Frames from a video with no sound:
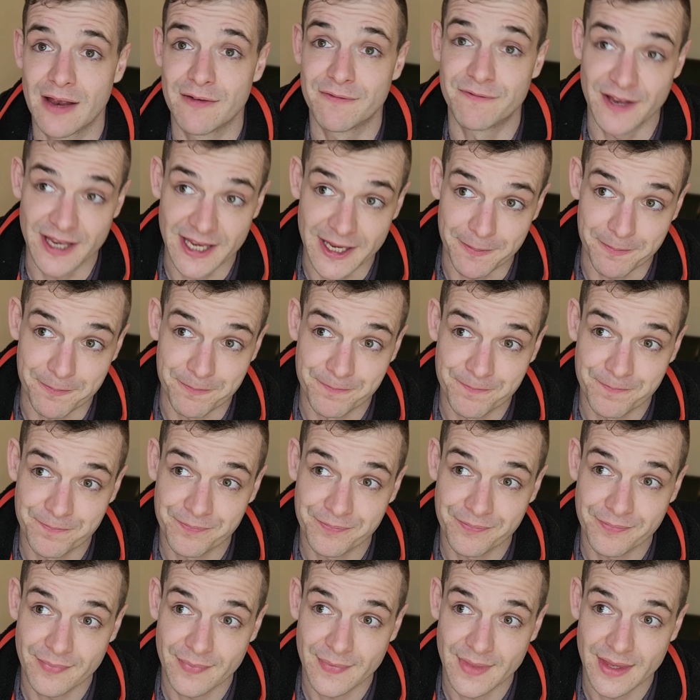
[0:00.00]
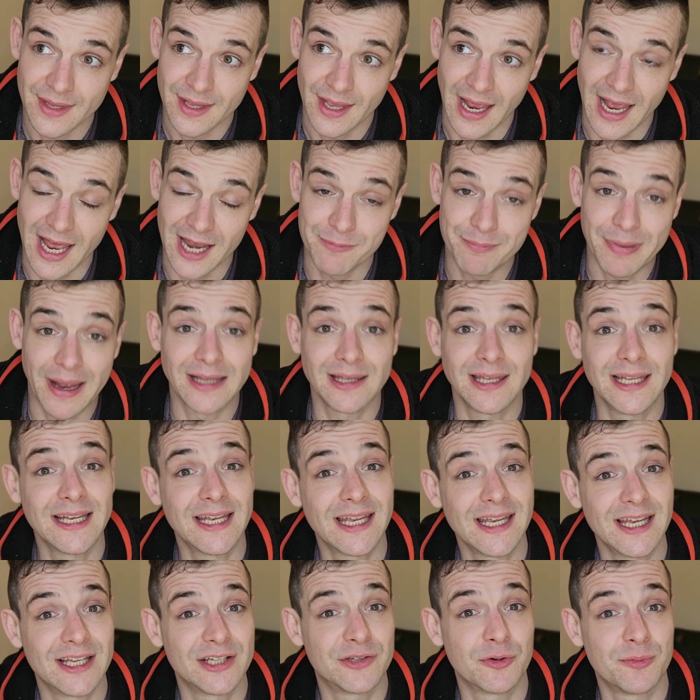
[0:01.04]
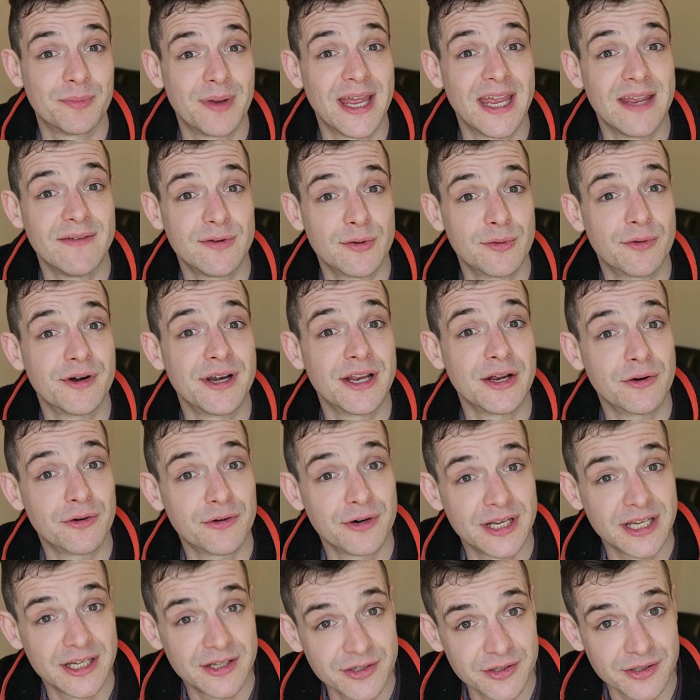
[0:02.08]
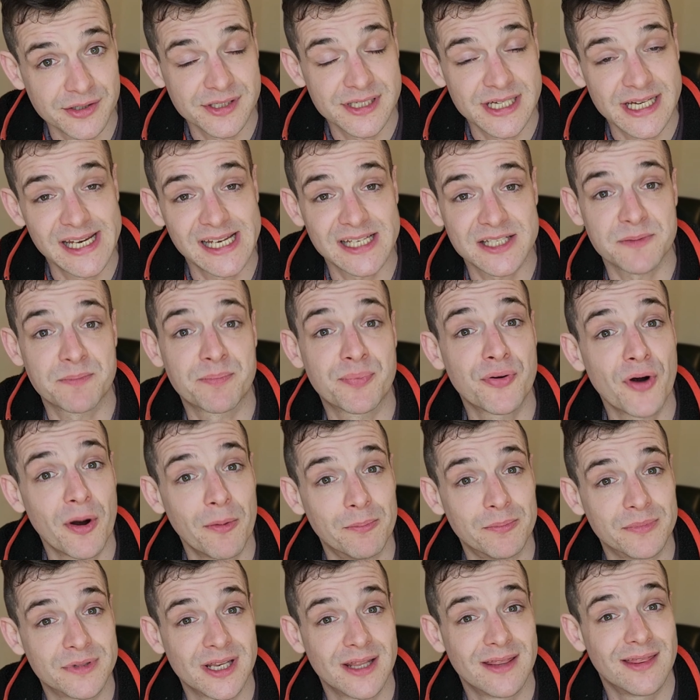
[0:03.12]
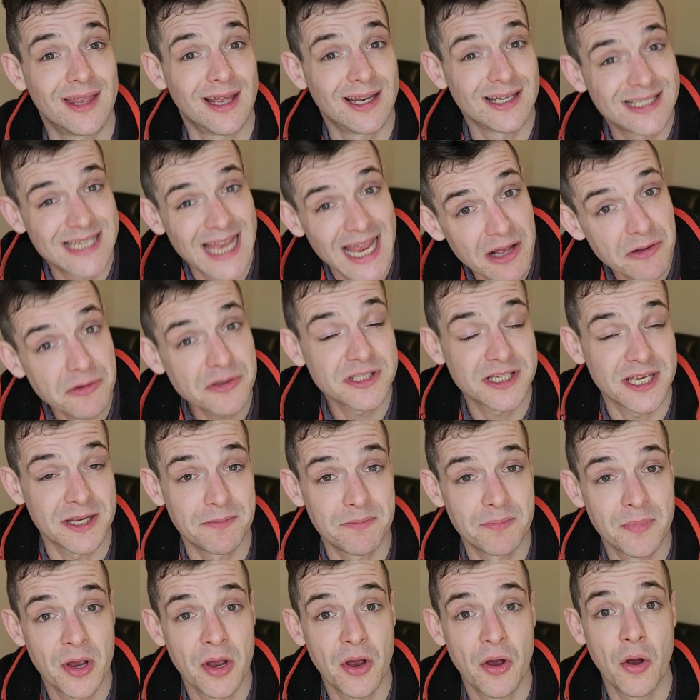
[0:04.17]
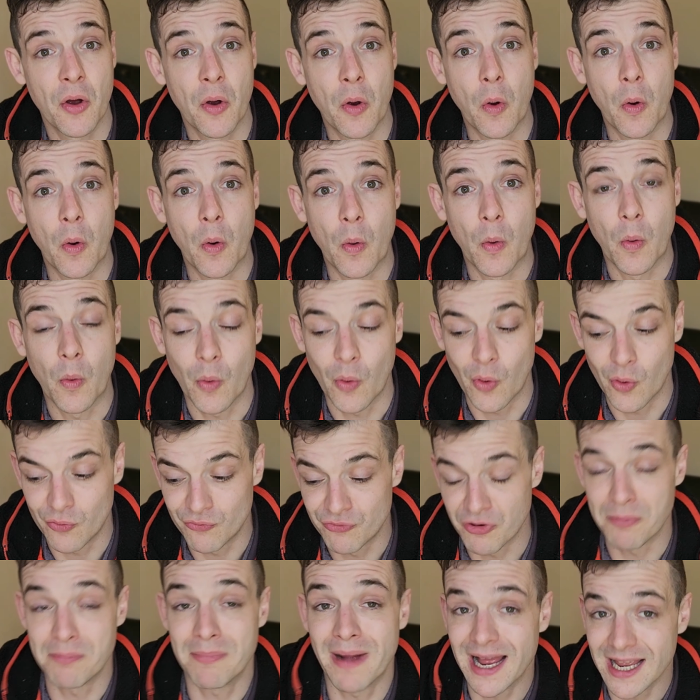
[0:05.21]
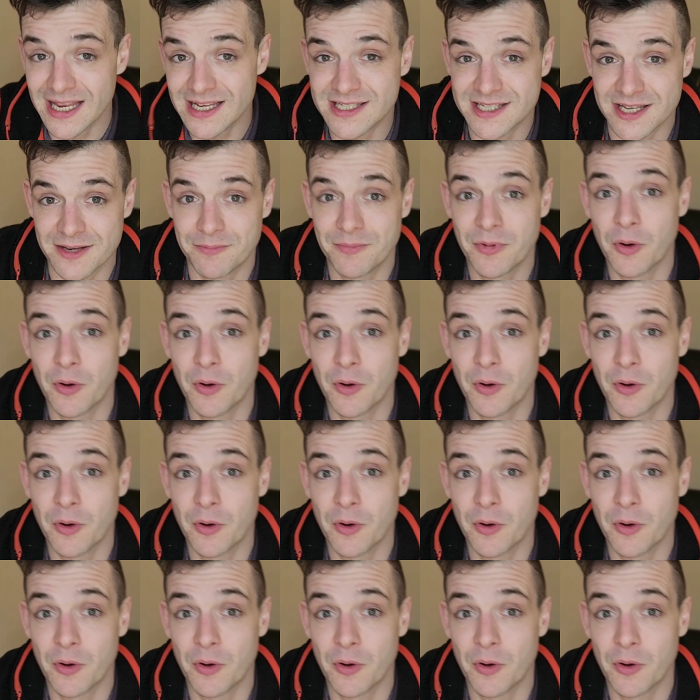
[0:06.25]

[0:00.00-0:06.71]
for him. And by linking it to a behavior he already does, he has a prompt that tells him or reminds him